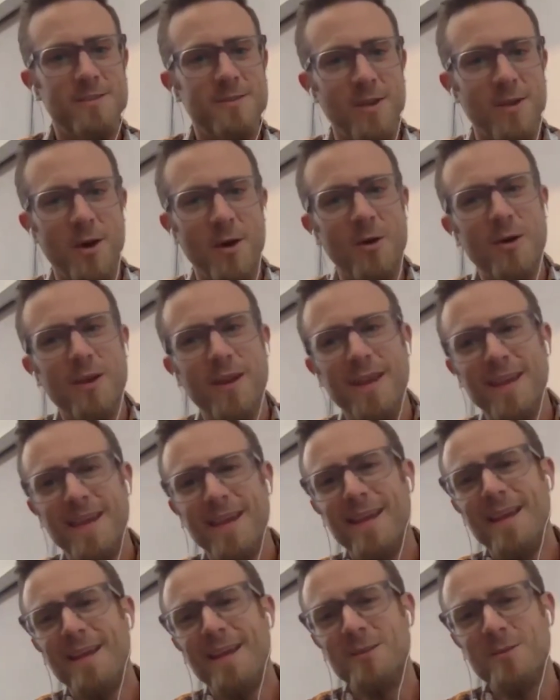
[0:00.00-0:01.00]
So
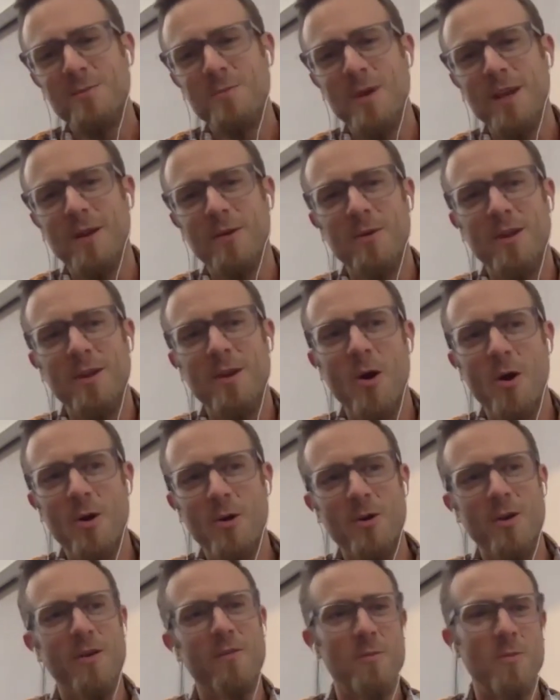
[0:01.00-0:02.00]
just make it really hard
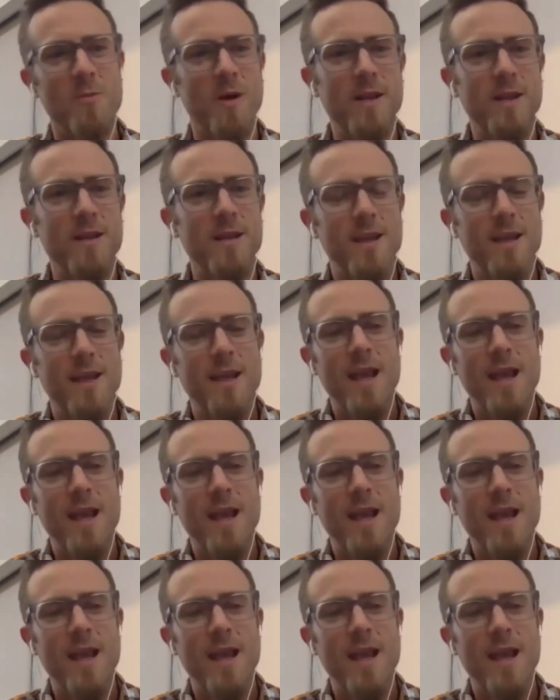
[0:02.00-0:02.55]
on everybody.